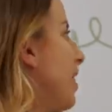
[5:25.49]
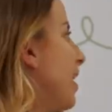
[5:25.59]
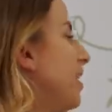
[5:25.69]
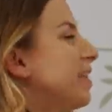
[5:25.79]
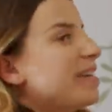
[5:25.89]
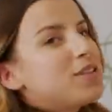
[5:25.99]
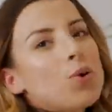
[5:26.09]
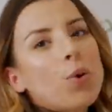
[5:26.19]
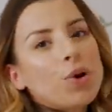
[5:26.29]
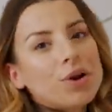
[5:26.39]
And then in this
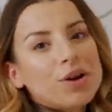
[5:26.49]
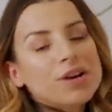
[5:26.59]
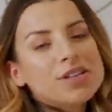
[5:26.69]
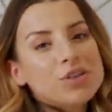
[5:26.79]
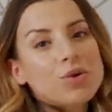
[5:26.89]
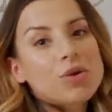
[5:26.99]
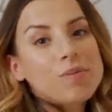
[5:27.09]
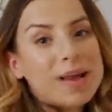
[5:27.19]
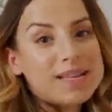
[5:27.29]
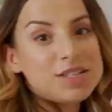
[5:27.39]
corner, so
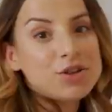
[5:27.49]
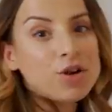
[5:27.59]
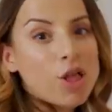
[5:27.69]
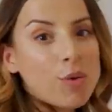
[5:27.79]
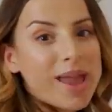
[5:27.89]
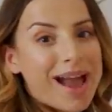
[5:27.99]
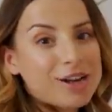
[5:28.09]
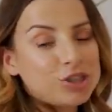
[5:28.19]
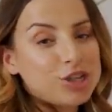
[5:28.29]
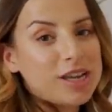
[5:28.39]
my sister Chloe
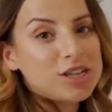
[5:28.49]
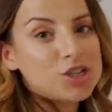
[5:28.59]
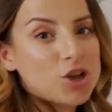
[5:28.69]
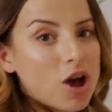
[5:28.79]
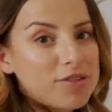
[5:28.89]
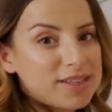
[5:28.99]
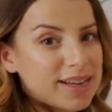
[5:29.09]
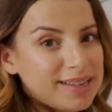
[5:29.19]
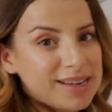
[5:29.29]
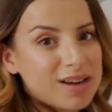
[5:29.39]
actually saw
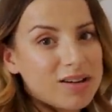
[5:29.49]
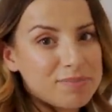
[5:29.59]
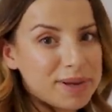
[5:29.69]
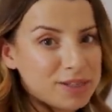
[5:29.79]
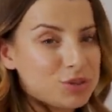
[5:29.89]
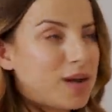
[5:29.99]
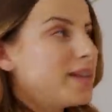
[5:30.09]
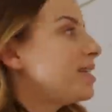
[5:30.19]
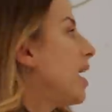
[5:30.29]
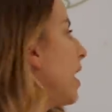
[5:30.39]
this idea on Pinterest,